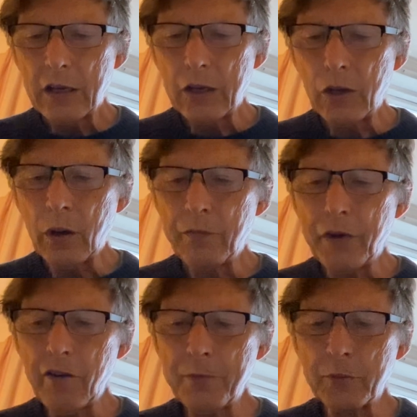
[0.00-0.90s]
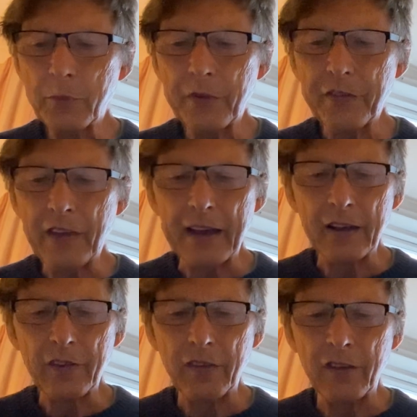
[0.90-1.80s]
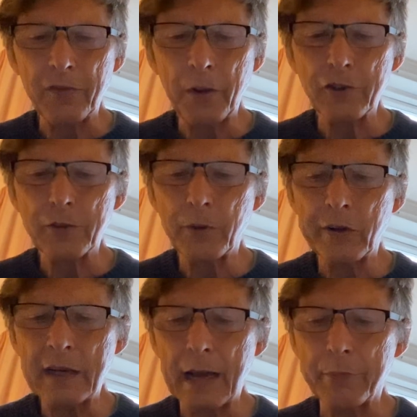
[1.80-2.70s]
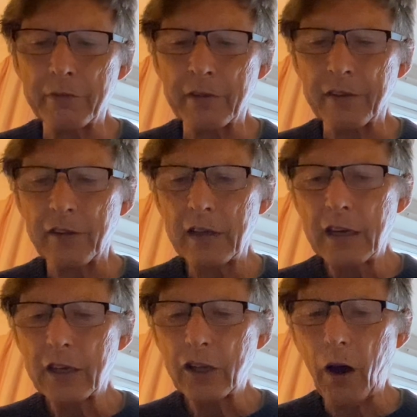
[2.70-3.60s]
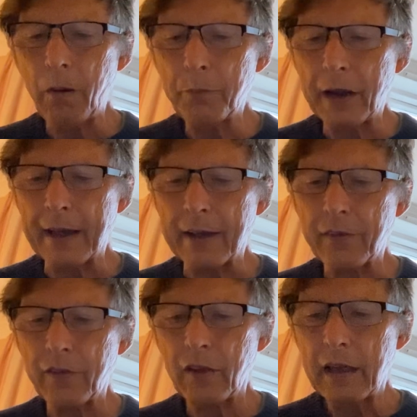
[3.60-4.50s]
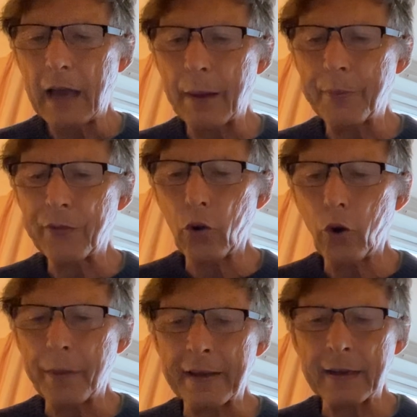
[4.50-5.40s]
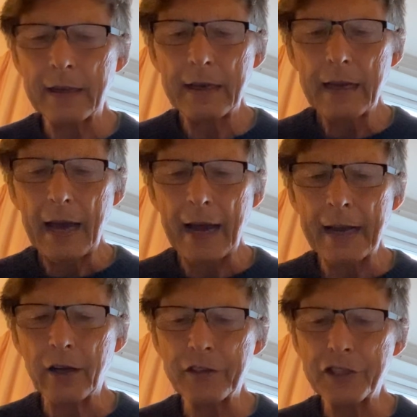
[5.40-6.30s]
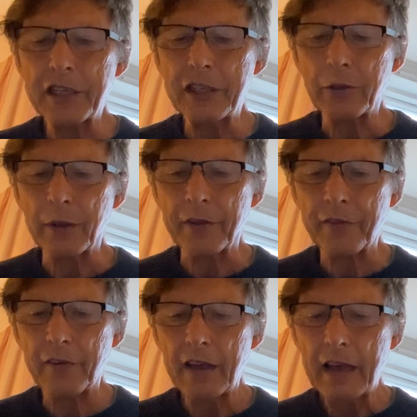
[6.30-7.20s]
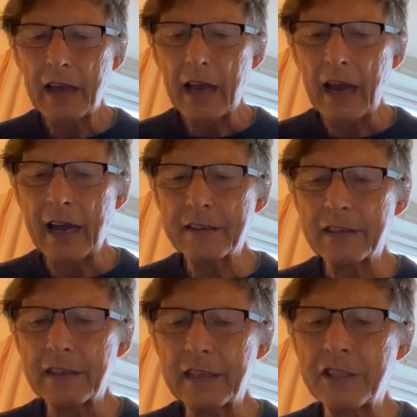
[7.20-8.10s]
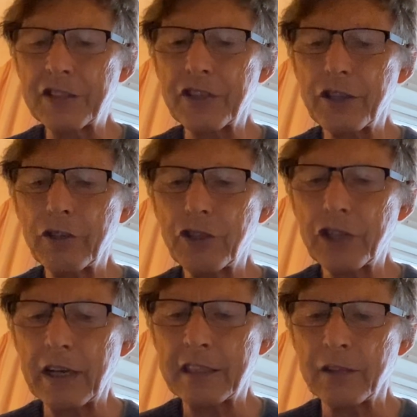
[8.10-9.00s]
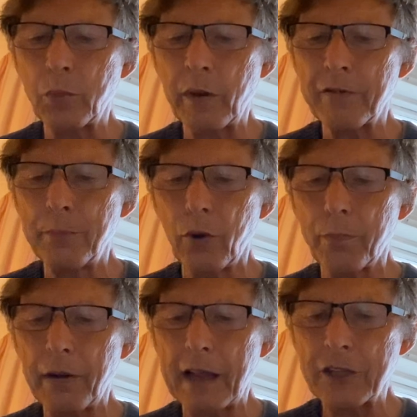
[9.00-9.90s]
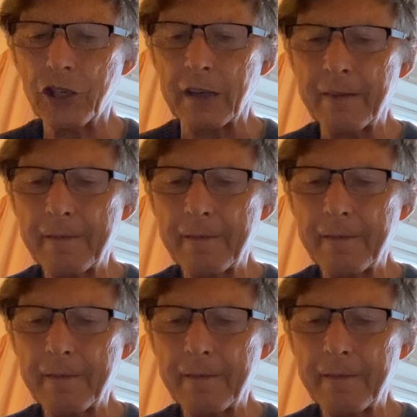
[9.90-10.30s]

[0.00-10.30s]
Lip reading: Your involvement with sex is much more elaborate, complex, absorbing, and continuous, and it is associated with more pleasure.